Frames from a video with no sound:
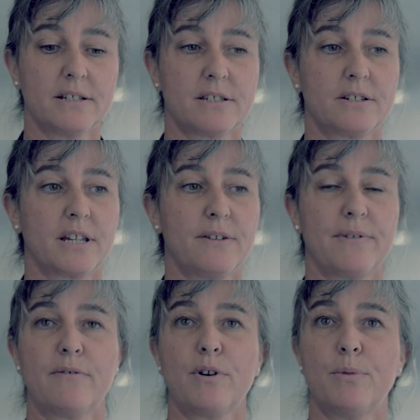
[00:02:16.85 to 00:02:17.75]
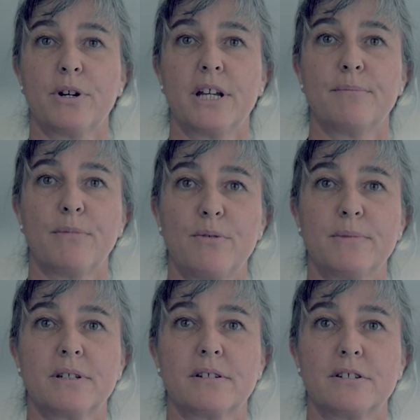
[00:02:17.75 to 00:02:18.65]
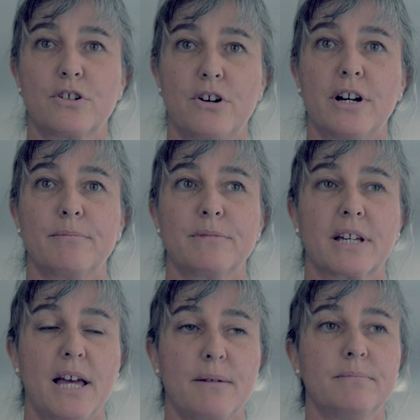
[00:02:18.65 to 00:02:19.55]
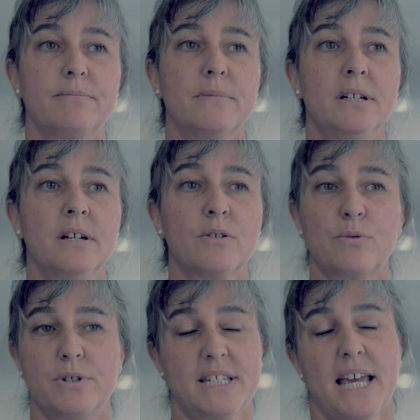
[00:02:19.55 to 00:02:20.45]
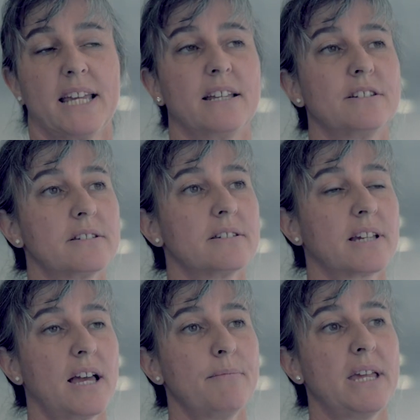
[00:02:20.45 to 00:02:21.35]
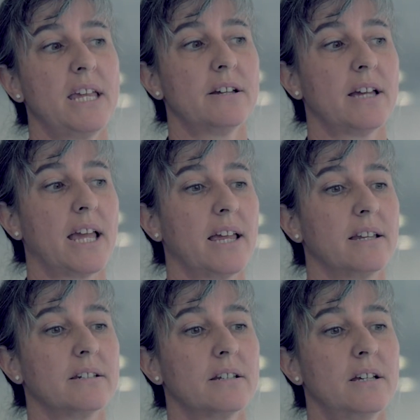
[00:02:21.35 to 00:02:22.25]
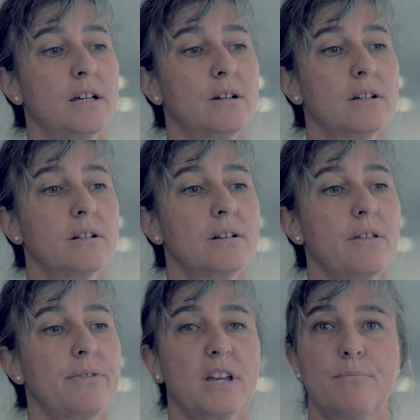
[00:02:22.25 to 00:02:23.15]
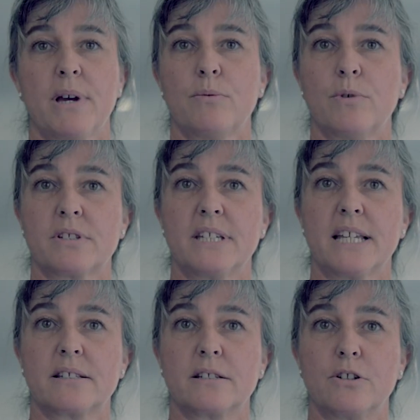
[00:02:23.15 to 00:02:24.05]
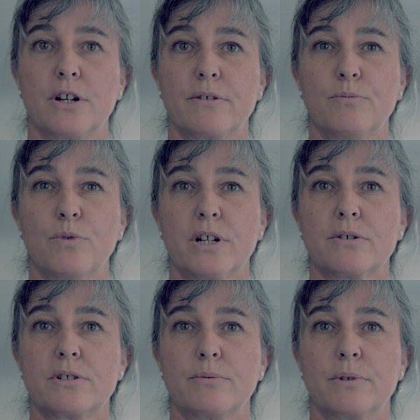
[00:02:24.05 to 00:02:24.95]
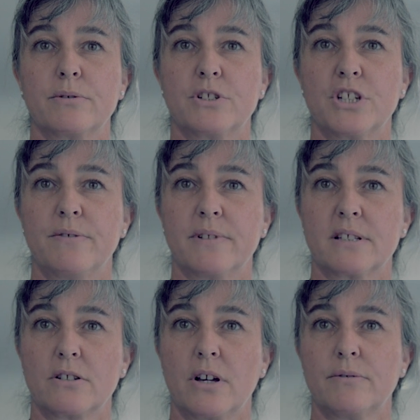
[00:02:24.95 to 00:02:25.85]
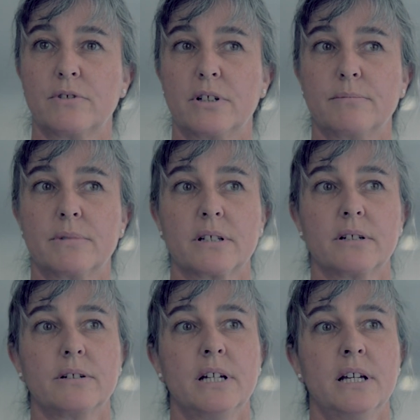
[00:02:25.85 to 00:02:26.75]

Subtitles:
is to give everybody a moment in time to come, or a day, just to come here and think about what's next in life and what else you want to achieve in this lifetime. So,